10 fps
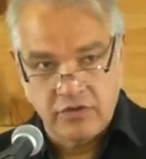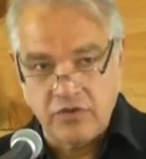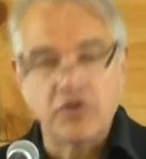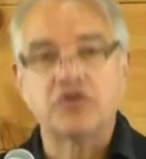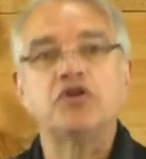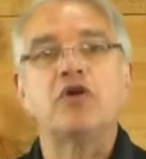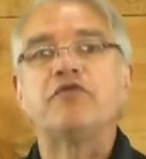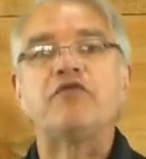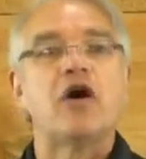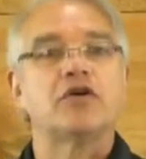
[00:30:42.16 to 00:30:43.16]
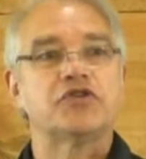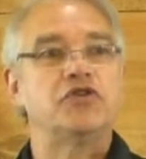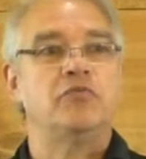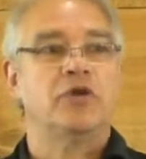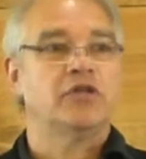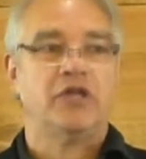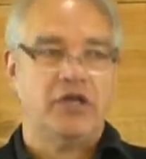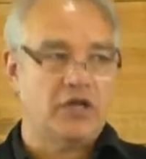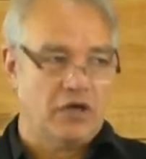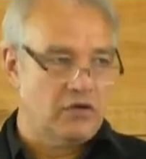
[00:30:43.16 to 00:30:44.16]
There, there's no false
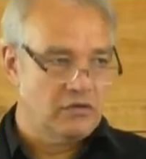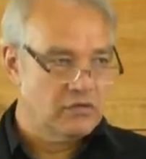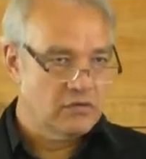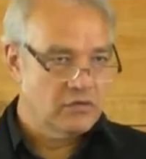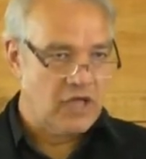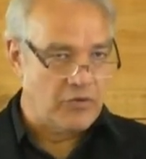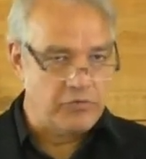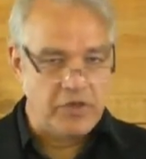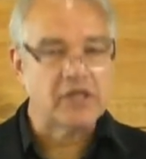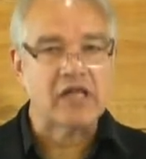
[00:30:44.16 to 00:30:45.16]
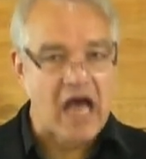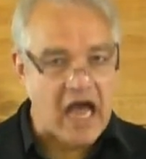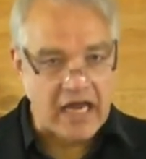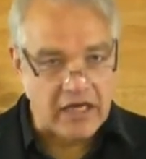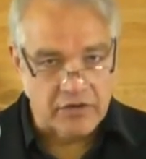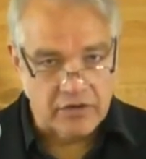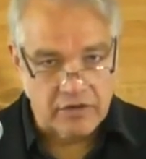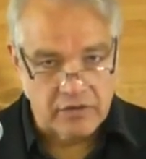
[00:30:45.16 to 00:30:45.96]
humility here. That would be a lie.